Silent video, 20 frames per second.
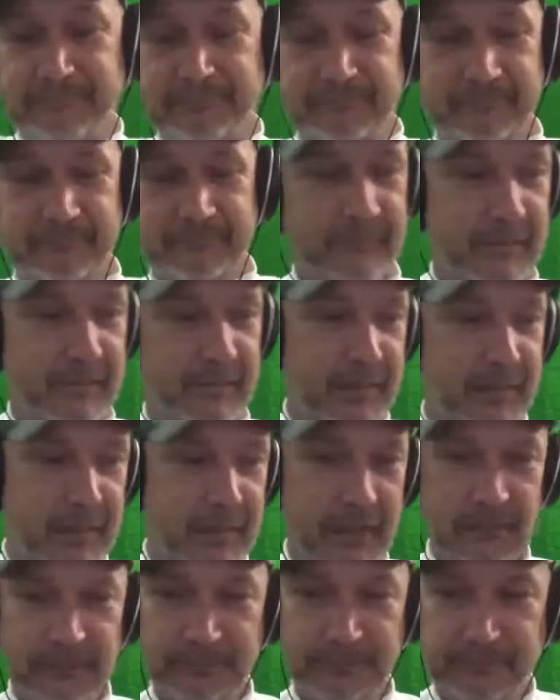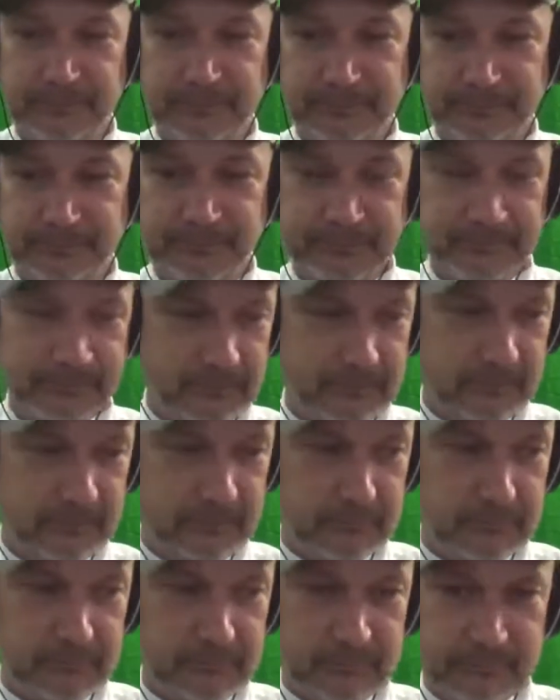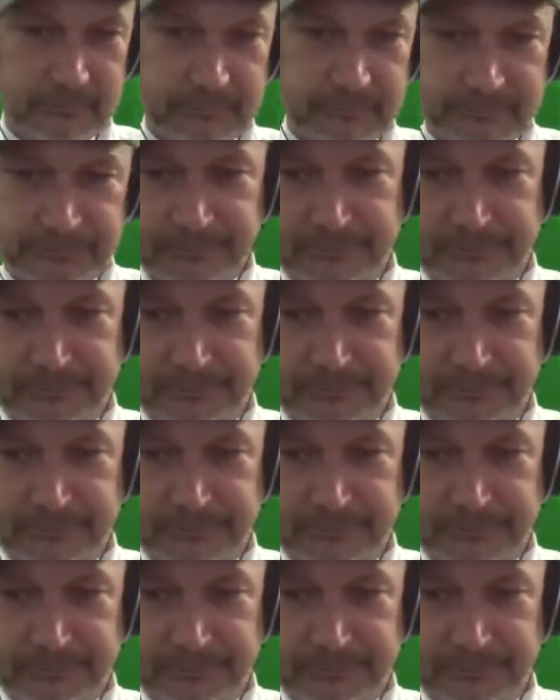I mean, there's rules you got to follow.